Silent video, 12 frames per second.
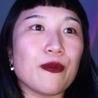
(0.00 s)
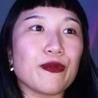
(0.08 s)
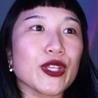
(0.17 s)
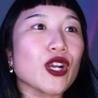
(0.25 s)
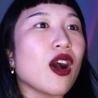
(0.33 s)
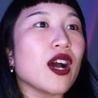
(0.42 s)

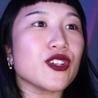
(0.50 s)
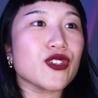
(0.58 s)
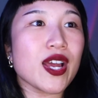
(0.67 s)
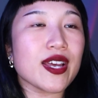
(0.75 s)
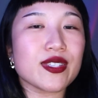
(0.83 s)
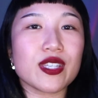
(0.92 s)
the
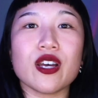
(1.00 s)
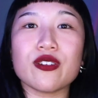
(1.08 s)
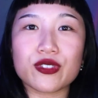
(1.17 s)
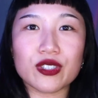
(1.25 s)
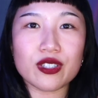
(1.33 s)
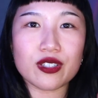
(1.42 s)
contrast
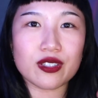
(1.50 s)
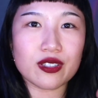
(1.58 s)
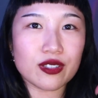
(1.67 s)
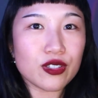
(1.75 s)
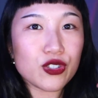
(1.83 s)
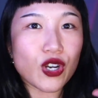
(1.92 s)
of
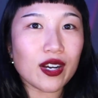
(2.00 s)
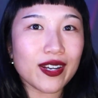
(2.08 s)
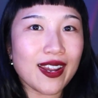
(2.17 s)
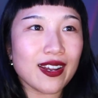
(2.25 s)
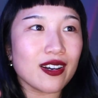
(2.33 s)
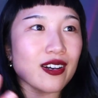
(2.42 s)
her dark
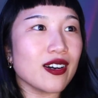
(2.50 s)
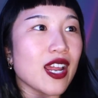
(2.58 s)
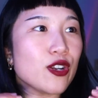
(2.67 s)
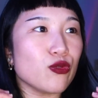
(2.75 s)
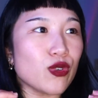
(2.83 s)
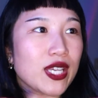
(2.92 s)
hair
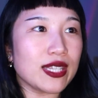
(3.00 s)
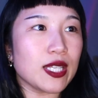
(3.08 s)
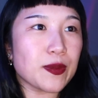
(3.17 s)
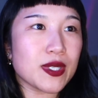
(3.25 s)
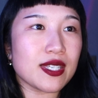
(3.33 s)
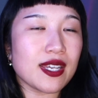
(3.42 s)
and red
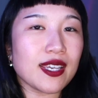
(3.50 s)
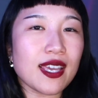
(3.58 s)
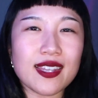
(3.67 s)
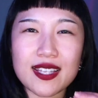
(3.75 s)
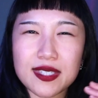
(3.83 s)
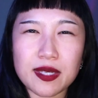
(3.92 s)
lipstick,
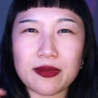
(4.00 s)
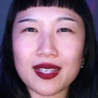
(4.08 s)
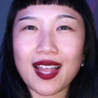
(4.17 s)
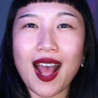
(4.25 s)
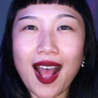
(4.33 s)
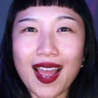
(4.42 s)
and that's something
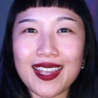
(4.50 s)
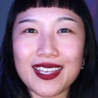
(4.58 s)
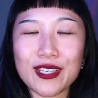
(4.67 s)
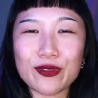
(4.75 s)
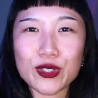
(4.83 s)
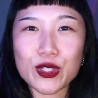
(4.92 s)
that I
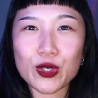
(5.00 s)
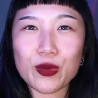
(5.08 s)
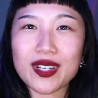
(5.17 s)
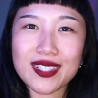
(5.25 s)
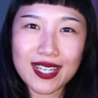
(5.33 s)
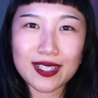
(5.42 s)
even do
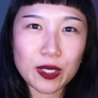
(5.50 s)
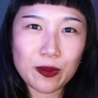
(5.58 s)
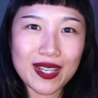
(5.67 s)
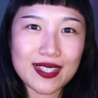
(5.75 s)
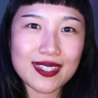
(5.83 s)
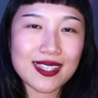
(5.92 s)
on a daily
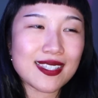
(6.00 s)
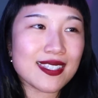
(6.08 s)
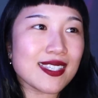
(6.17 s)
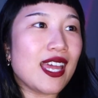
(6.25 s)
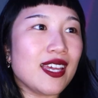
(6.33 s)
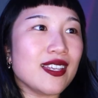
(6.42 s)

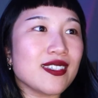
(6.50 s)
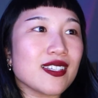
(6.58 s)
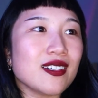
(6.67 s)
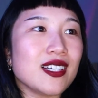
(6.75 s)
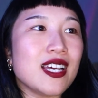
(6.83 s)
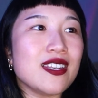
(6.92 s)
basis. And
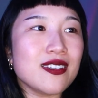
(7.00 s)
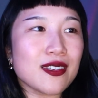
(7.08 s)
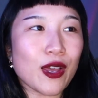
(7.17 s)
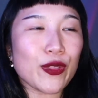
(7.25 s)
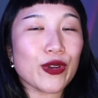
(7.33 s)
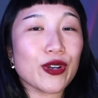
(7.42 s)

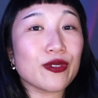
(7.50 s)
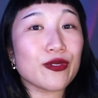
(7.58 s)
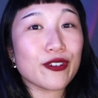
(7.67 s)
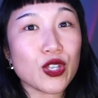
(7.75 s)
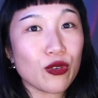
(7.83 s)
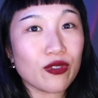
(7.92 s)
another,
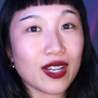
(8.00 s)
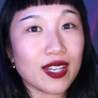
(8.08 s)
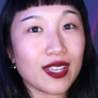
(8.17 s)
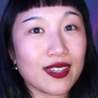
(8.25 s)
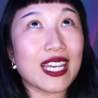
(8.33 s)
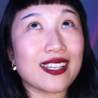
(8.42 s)
so
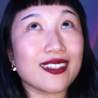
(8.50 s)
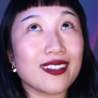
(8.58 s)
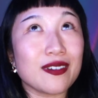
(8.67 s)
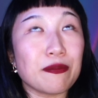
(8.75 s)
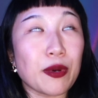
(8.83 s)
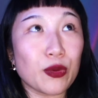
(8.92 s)
funny, like
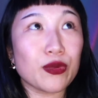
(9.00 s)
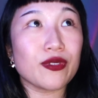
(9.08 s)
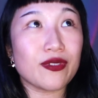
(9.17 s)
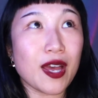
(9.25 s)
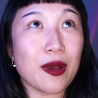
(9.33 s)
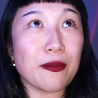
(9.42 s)
both
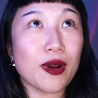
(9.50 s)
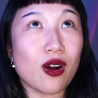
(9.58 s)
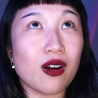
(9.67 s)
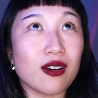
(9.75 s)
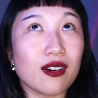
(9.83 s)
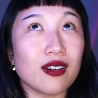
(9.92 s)
of them
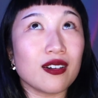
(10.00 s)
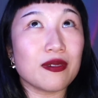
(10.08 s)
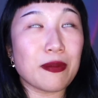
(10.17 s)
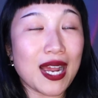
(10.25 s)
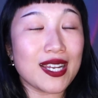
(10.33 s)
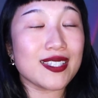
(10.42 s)
are
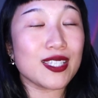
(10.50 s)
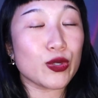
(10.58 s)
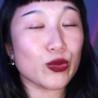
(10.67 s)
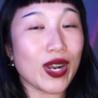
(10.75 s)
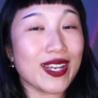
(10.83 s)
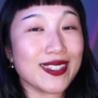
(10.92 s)

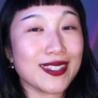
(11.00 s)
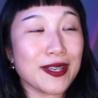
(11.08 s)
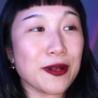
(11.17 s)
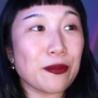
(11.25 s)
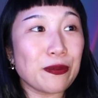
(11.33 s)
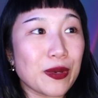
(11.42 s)
Pisces
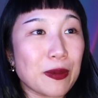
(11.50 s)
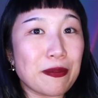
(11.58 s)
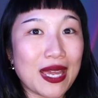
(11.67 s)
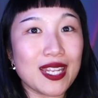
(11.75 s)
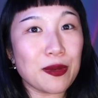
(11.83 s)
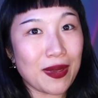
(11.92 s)
rising, but
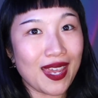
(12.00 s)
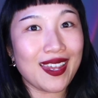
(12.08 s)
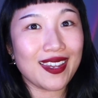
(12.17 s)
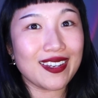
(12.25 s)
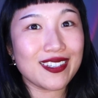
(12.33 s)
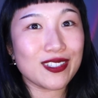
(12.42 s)
Betty
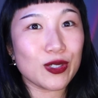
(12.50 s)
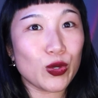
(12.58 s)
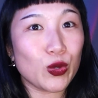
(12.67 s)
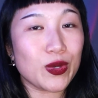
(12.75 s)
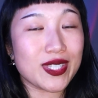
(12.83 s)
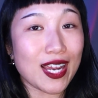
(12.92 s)
Page,
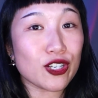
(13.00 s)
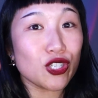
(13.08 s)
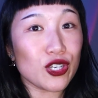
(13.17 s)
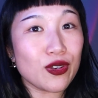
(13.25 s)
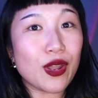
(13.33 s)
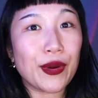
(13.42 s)
who is
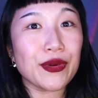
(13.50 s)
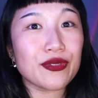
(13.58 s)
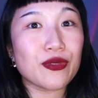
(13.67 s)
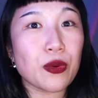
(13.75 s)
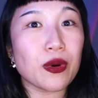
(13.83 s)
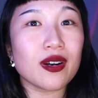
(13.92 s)
actually known
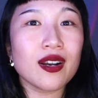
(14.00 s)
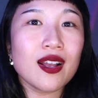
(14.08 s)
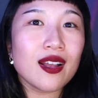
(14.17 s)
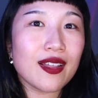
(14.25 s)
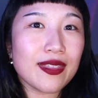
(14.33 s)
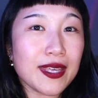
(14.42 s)
for
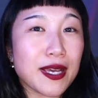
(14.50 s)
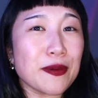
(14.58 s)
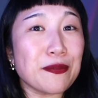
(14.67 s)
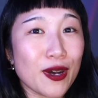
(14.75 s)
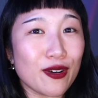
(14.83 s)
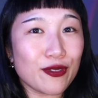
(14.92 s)
the
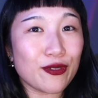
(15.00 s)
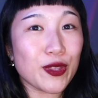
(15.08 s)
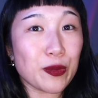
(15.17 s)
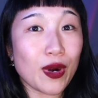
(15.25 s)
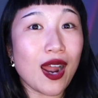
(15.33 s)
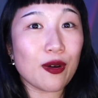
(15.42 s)
above the
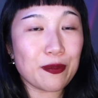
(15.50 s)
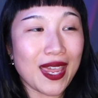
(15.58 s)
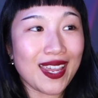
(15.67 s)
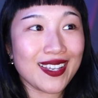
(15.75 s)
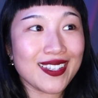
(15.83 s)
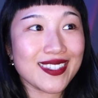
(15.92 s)
brow
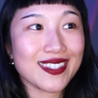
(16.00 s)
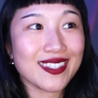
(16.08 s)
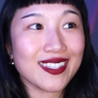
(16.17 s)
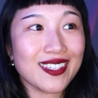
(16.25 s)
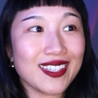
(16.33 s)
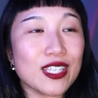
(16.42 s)
bangs,
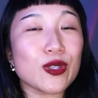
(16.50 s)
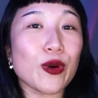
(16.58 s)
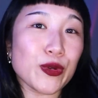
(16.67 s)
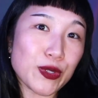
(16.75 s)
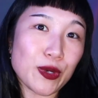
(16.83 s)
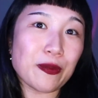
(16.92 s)
is
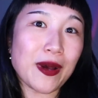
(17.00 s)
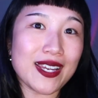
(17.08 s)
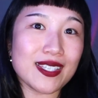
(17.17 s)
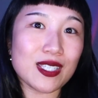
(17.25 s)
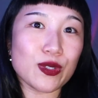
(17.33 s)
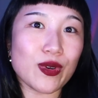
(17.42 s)
also
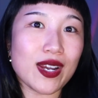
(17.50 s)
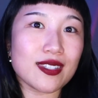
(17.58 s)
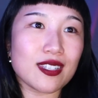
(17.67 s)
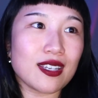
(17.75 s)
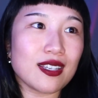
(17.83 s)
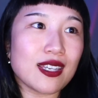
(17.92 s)
Pisces
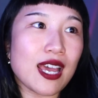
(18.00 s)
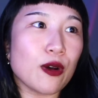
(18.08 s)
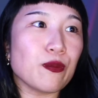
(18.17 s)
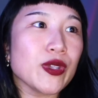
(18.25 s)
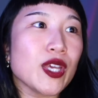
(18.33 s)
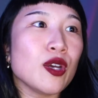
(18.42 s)
rising.
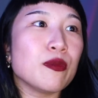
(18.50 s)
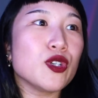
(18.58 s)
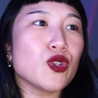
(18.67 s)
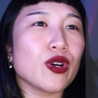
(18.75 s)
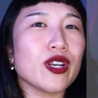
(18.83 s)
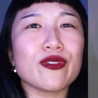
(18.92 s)
Now,
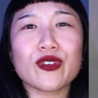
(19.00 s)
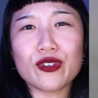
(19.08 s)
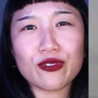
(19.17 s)
majority of her